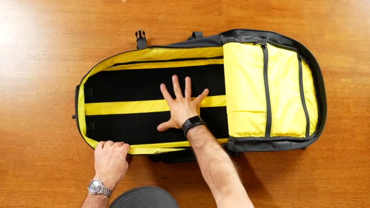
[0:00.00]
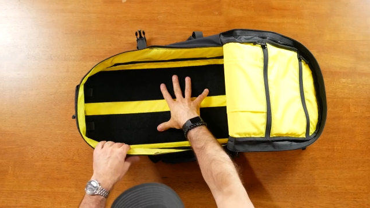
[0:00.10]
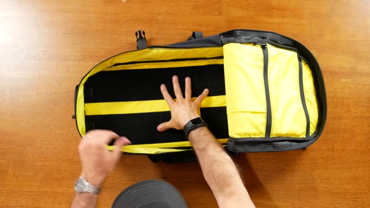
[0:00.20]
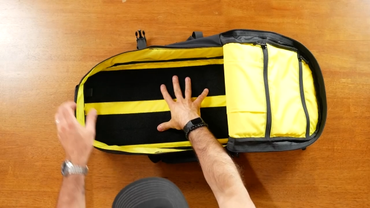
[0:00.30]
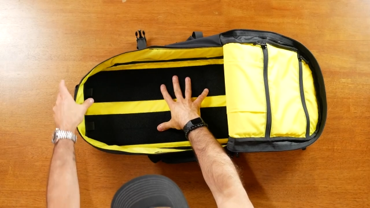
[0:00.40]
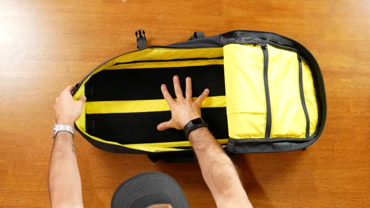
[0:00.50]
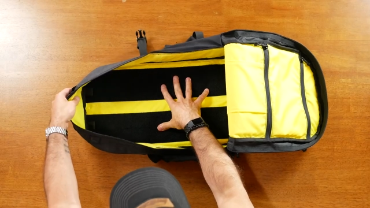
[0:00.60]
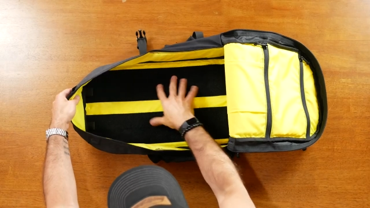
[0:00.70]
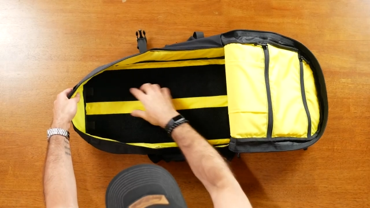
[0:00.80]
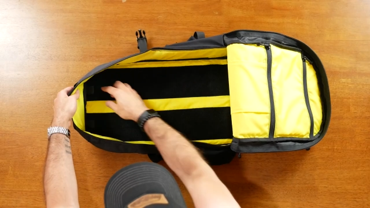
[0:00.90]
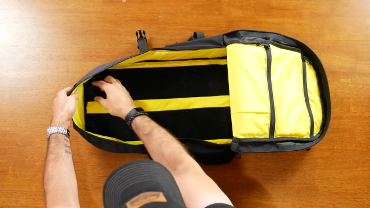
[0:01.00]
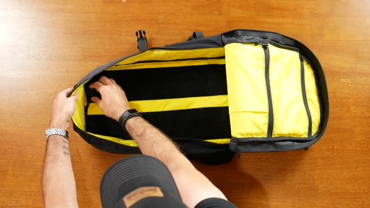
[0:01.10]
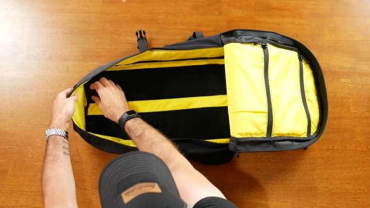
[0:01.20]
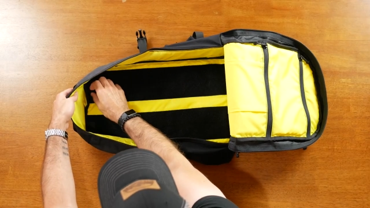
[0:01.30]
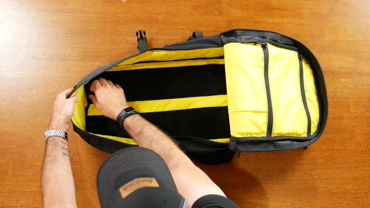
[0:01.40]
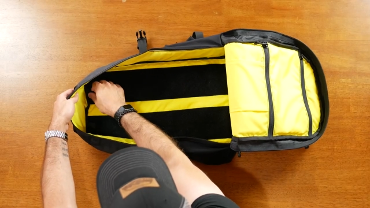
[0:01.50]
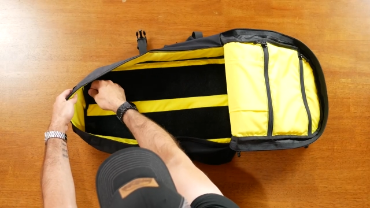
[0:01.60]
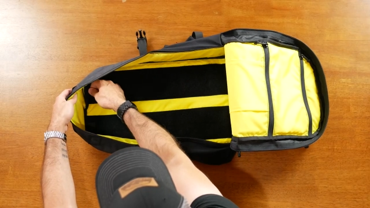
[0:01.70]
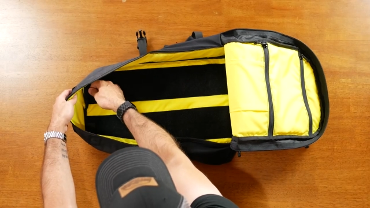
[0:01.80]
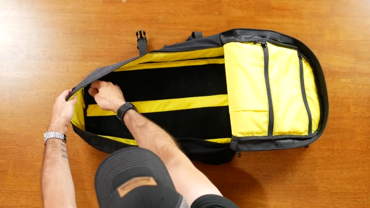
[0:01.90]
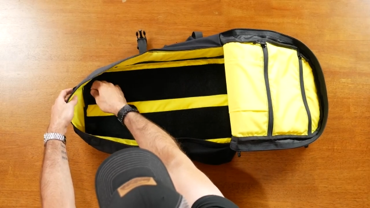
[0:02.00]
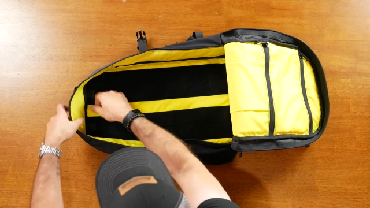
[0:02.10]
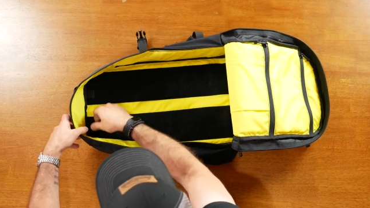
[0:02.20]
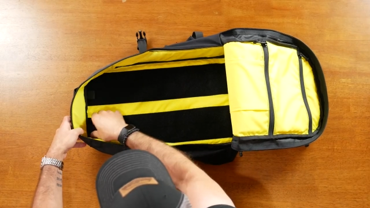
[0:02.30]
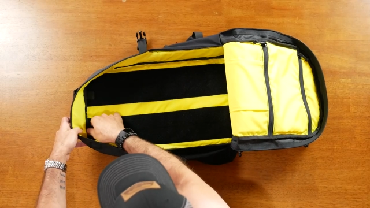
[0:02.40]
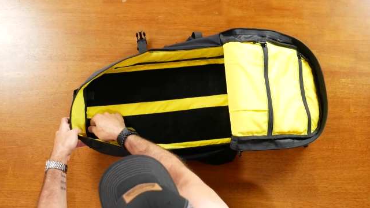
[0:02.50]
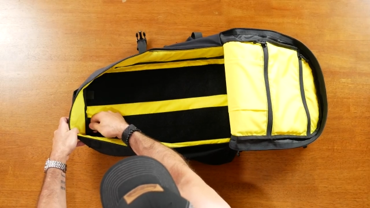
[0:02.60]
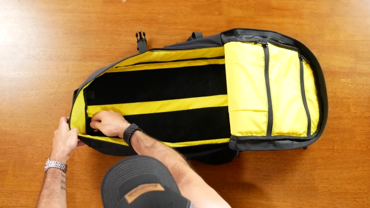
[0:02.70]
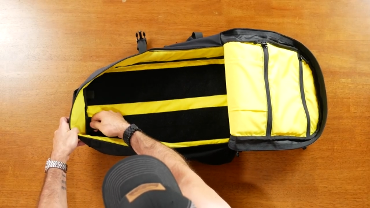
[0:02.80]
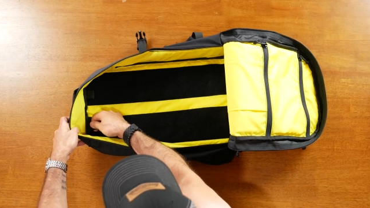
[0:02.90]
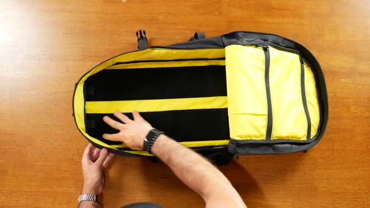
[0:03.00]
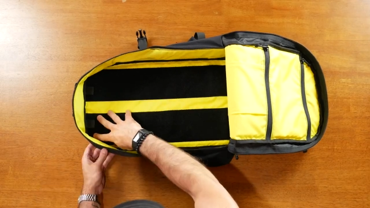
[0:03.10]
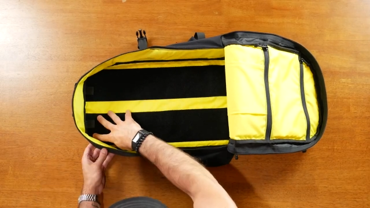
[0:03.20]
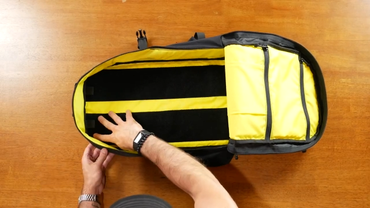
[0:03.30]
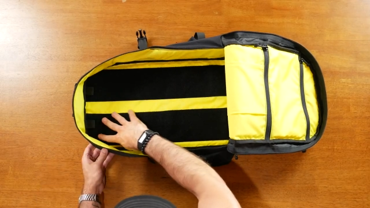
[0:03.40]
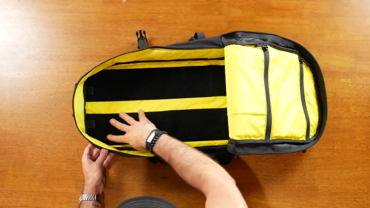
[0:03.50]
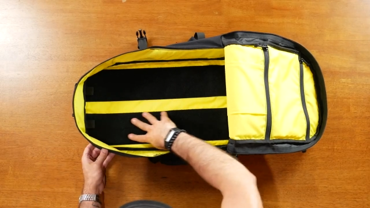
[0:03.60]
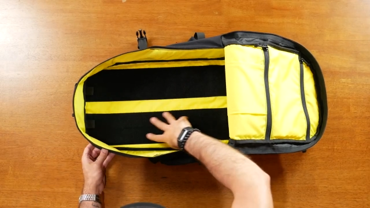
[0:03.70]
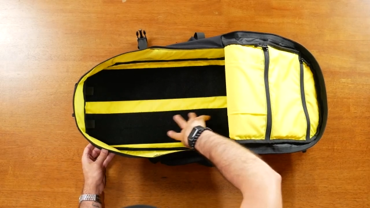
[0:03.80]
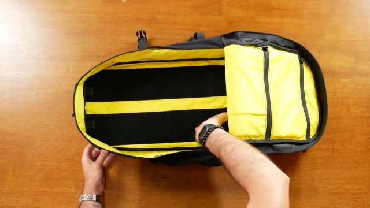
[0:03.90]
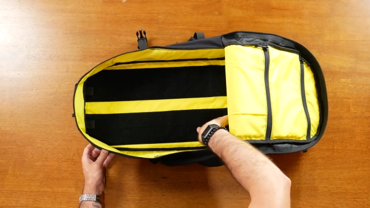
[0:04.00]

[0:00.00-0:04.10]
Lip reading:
No face is visible, so there are no lips to read.